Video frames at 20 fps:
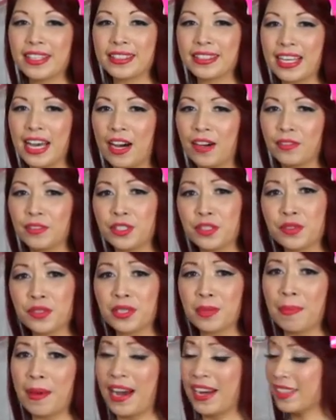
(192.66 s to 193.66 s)
things out and use
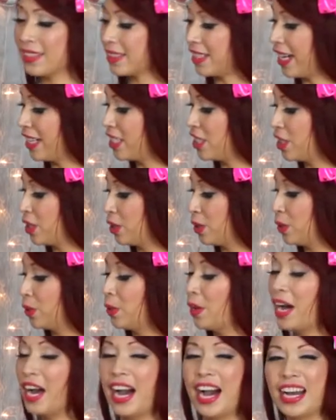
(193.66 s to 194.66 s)
the back side
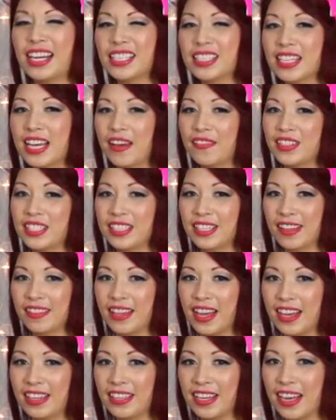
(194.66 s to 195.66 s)
too. I just haven't done
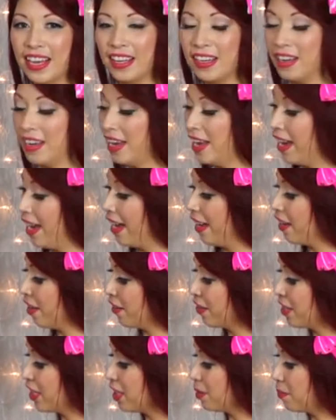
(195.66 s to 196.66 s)
that yet. And
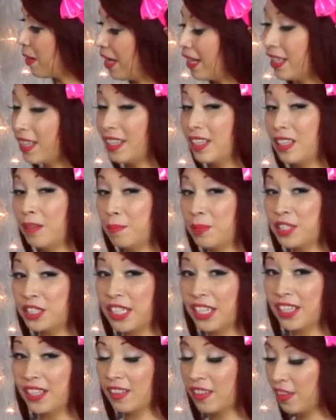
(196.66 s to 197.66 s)
on this mannequin in
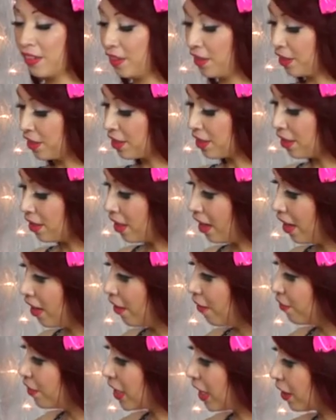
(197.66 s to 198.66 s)
particular, there's a lot
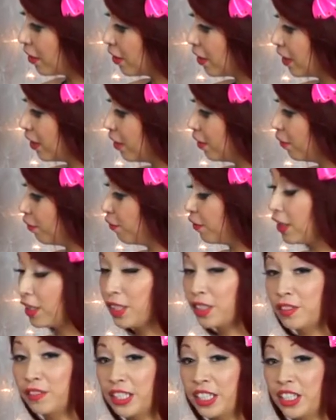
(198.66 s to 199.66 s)
of decorative
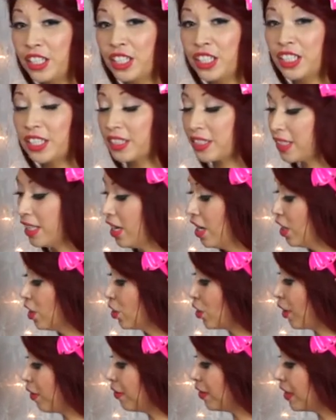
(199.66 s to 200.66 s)
filigree hooks so I